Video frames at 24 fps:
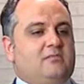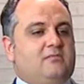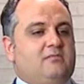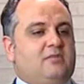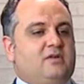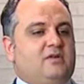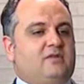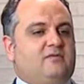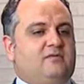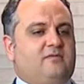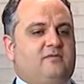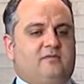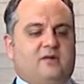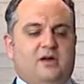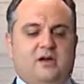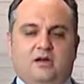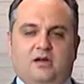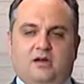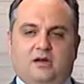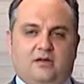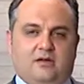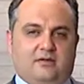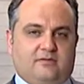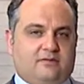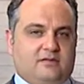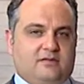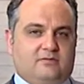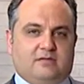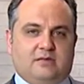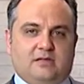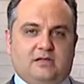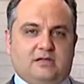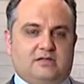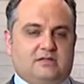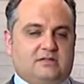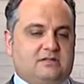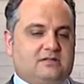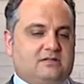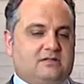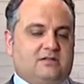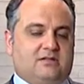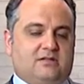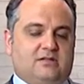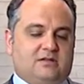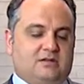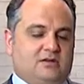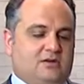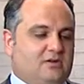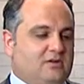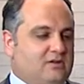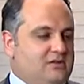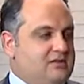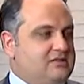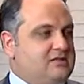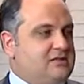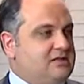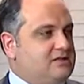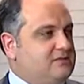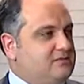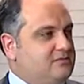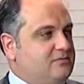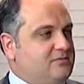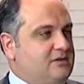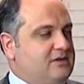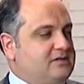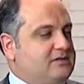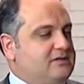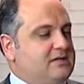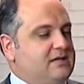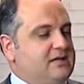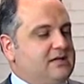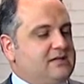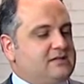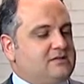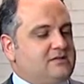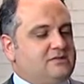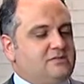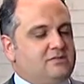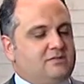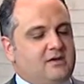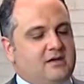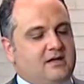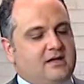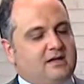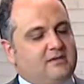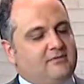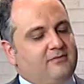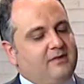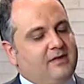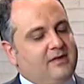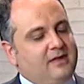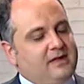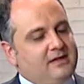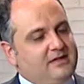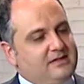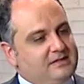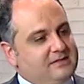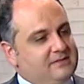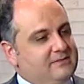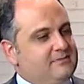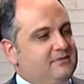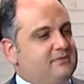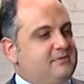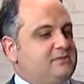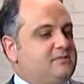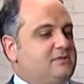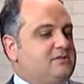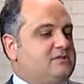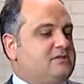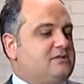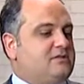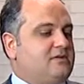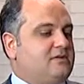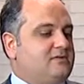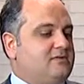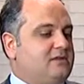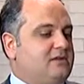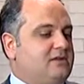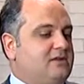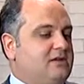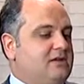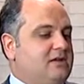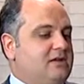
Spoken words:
But very often, patients in early stages of prostate cancer do not have any symptoms whatsoever.